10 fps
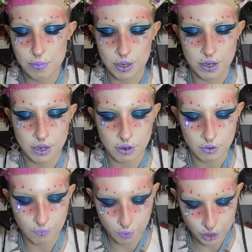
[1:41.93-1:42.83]
but
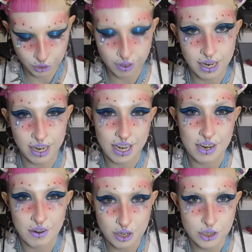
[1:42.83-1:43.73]
unfortunately I
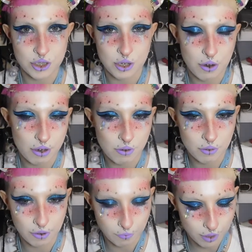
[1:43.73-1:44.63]
cannot show
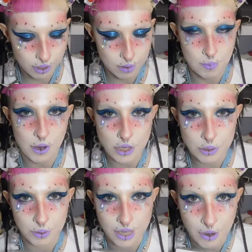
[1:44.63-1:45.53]
you the front of the
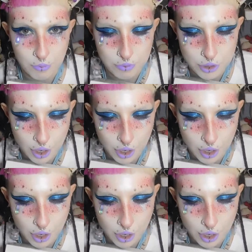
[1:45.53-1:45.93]
box without